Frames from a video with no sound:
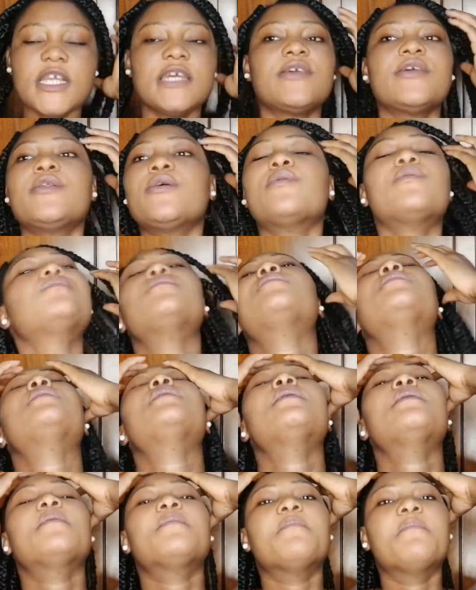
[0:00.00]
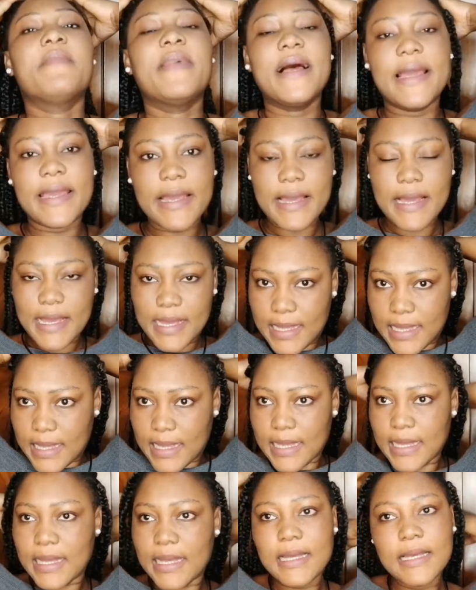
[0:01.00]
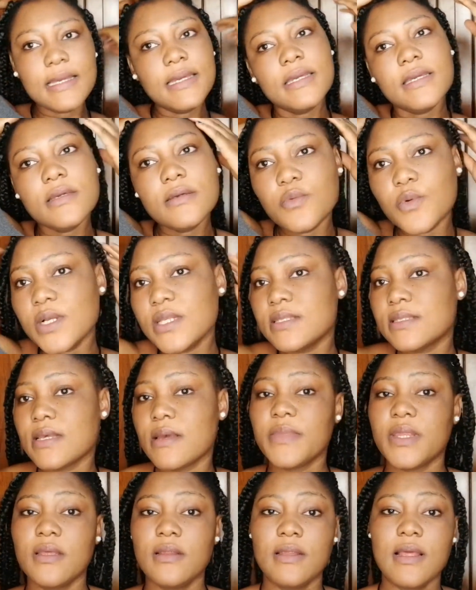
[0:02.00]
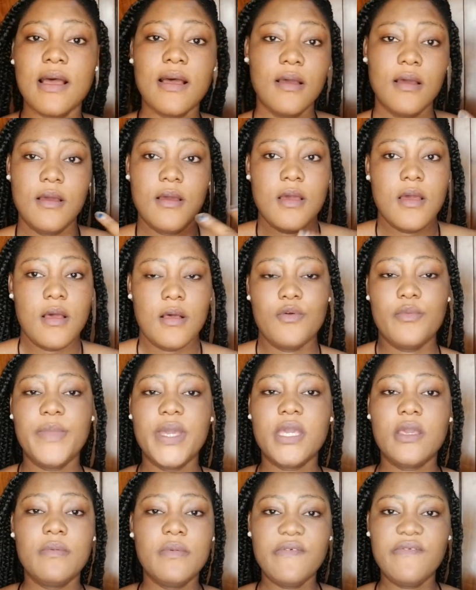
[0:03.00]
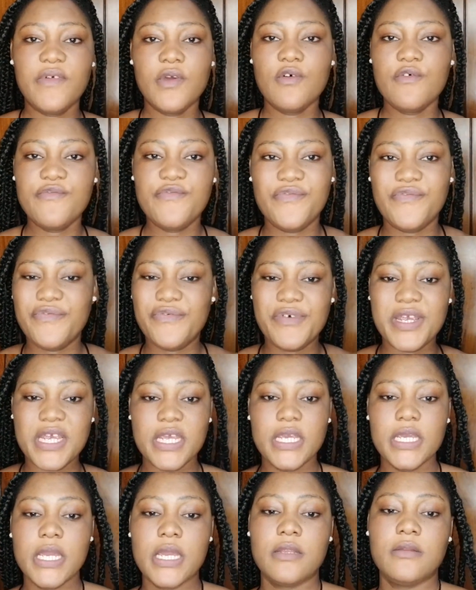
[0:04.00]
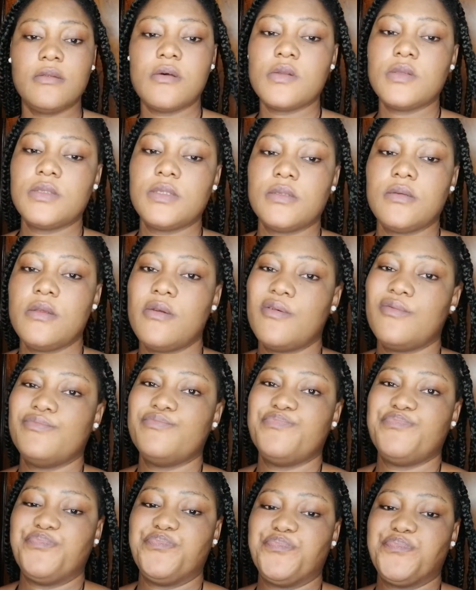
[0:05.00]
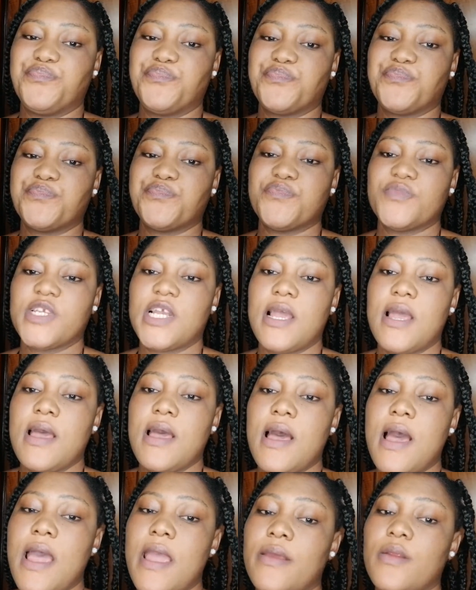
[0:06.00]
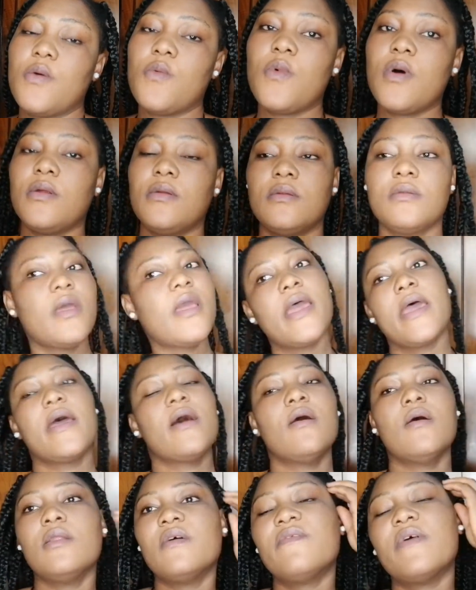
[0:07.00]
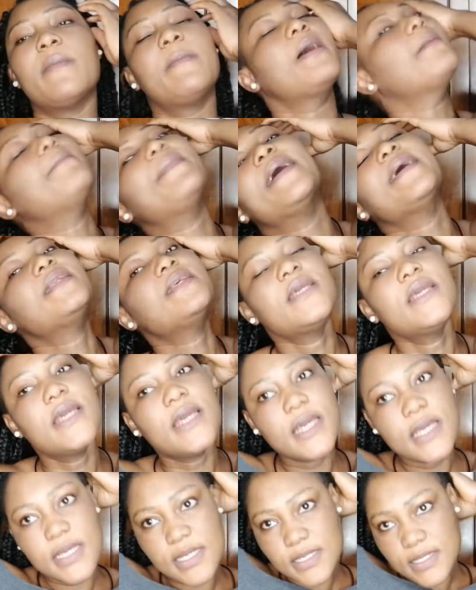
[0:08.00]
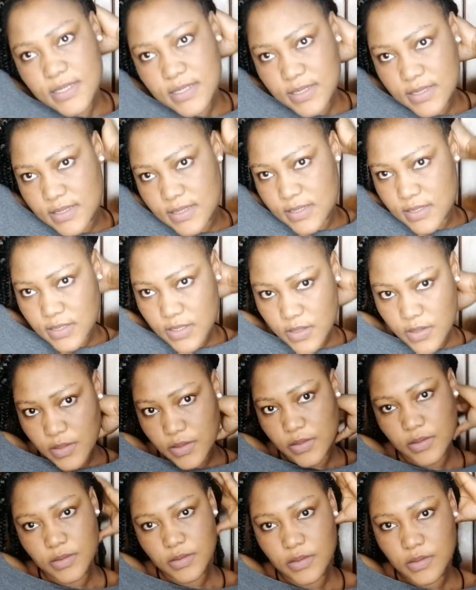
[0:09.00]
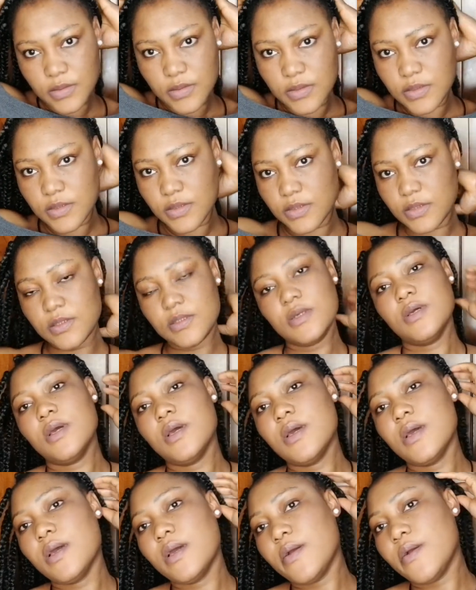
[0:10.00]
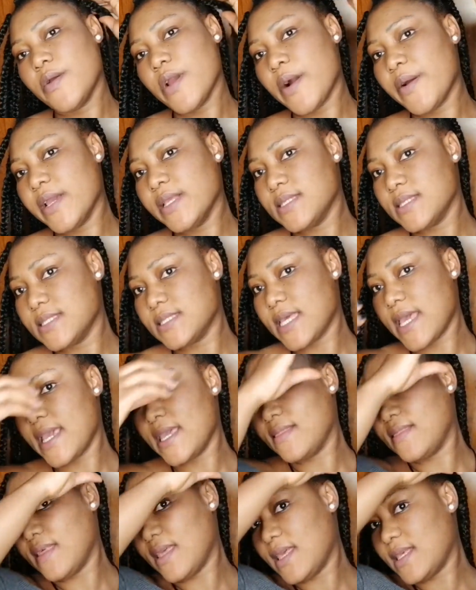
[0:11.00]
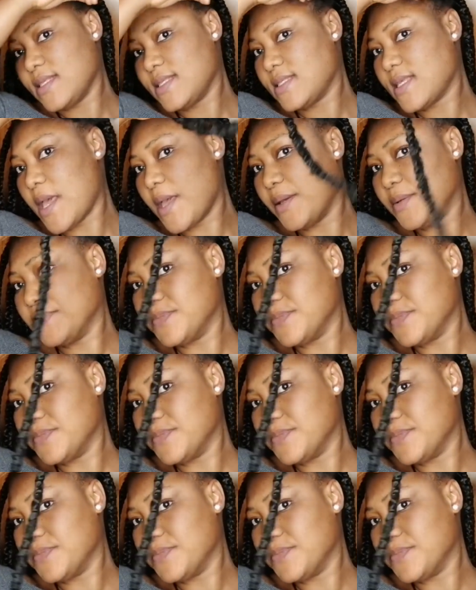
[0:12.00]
you know, but I want something that will make me feel free and not, you know, I don't want hair all over my body. So we're going to take this